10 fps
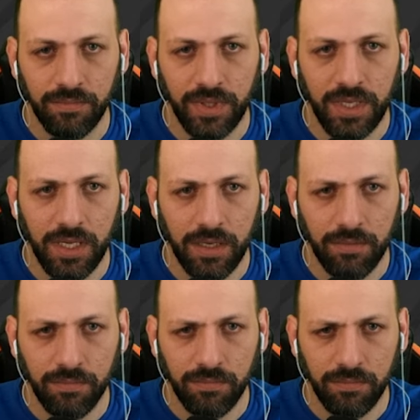here.
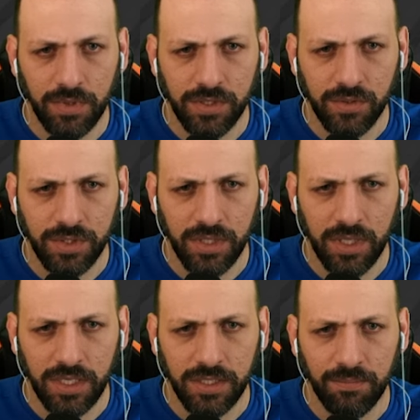As you see,
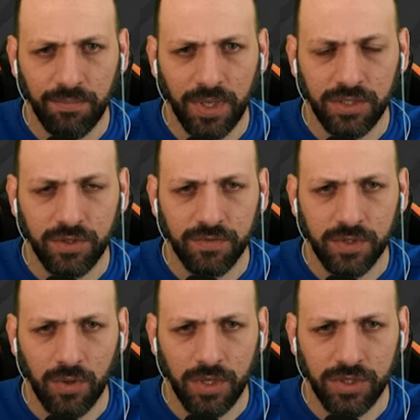there is a bunch of
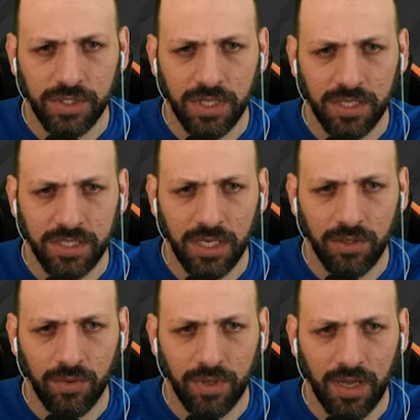storages that still
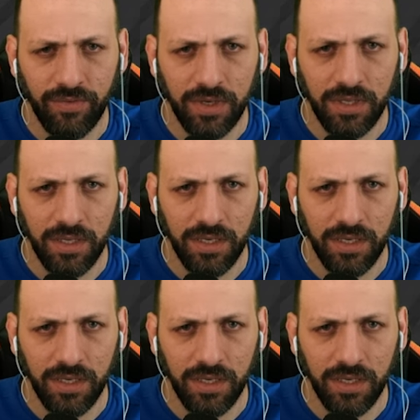don't have anything